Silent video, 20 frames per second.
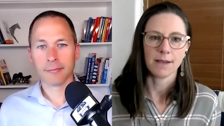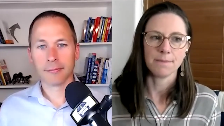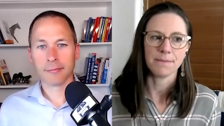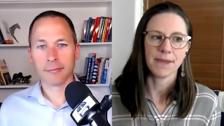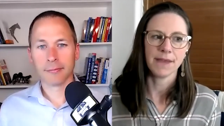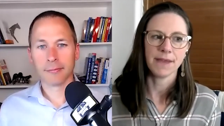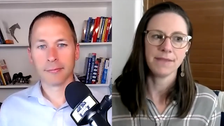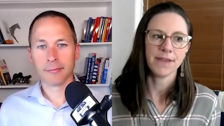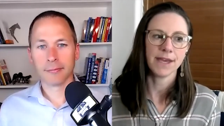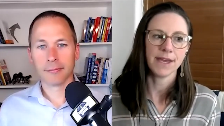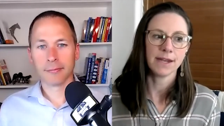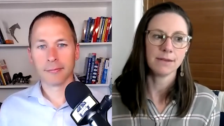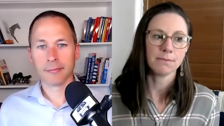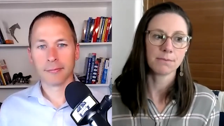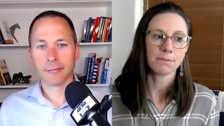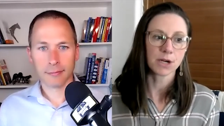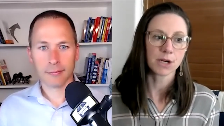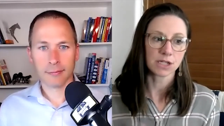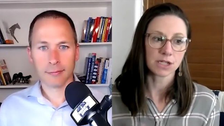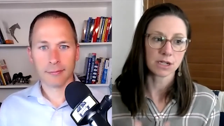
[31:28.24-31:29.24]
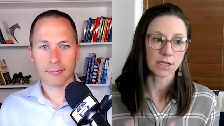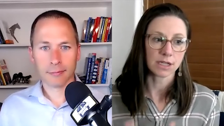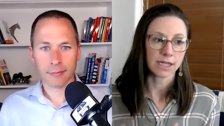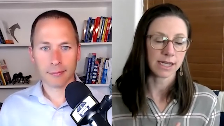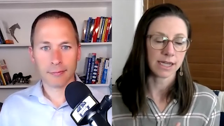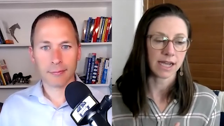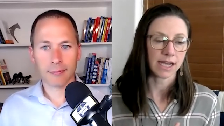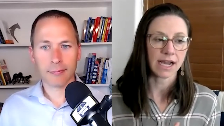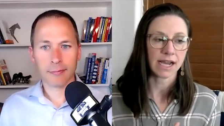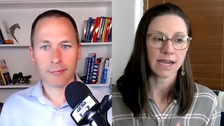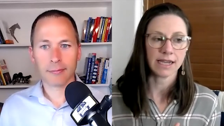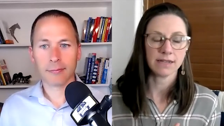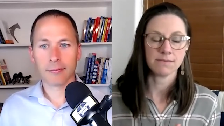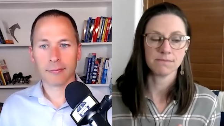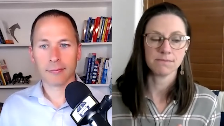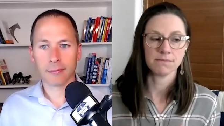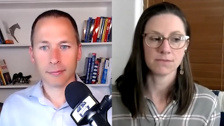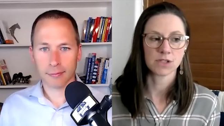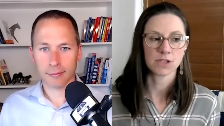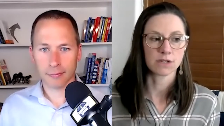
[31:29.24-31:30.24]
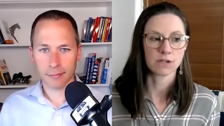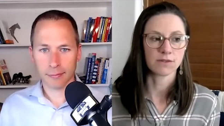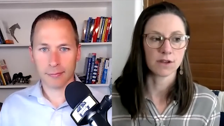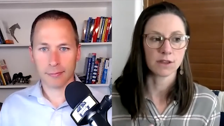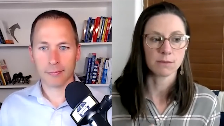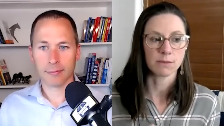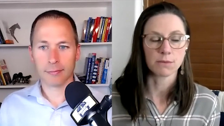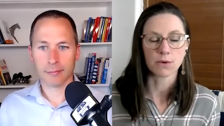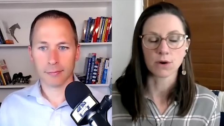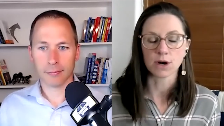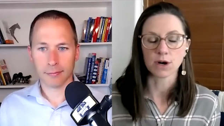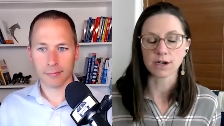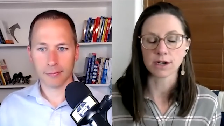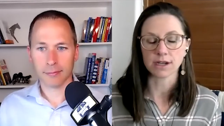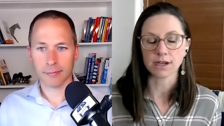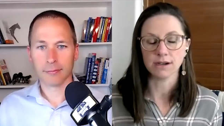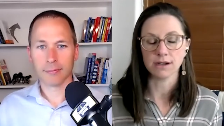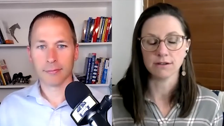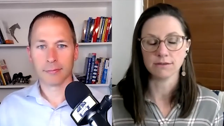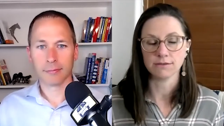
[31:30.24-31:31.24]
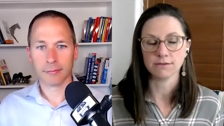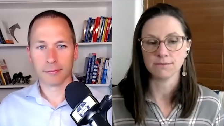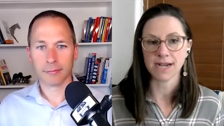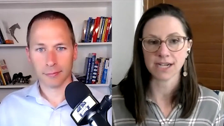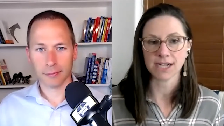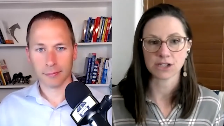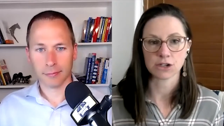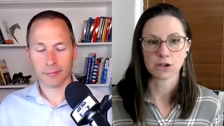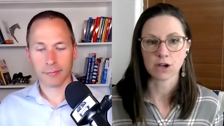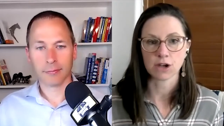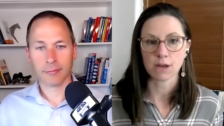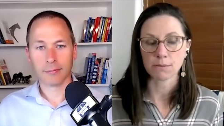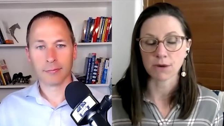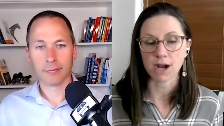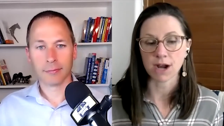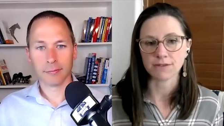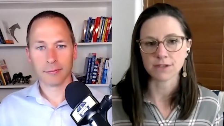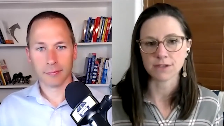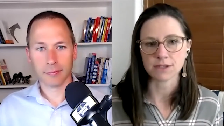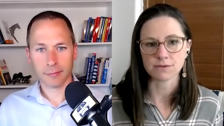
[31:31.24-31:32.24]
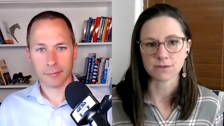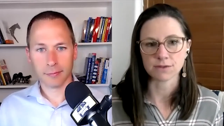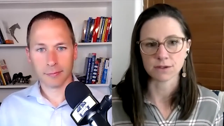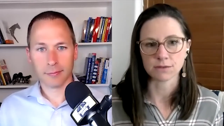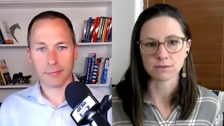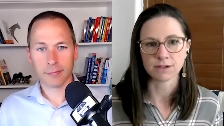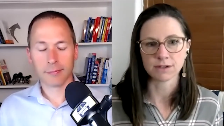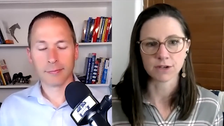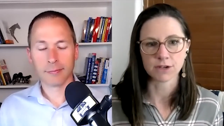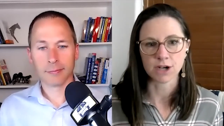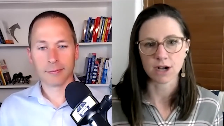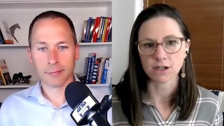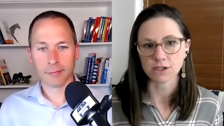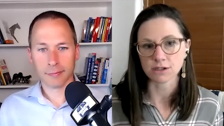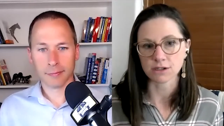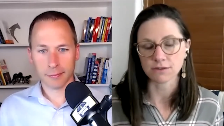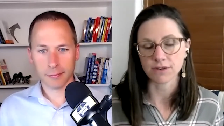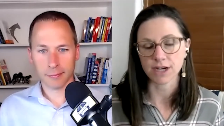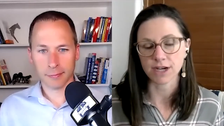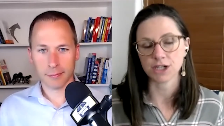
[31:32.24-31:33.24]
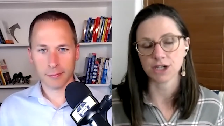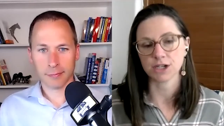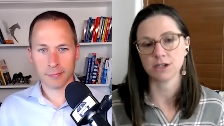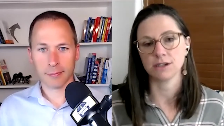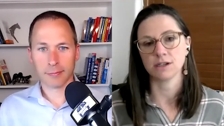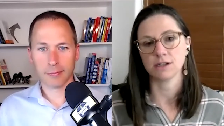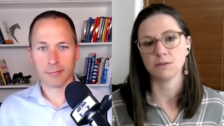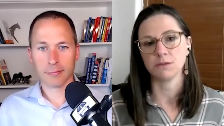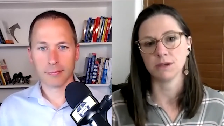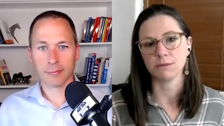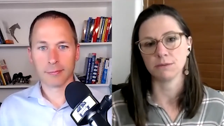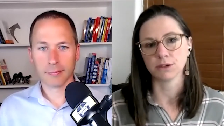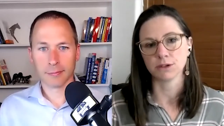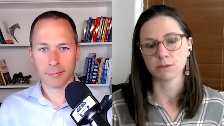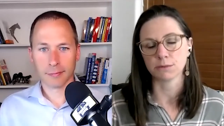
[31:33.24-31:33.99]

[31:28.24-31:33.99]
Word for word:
Speaker 1: Um, and then personally, I serve on the board of national nonprofits for river conservation, to be able to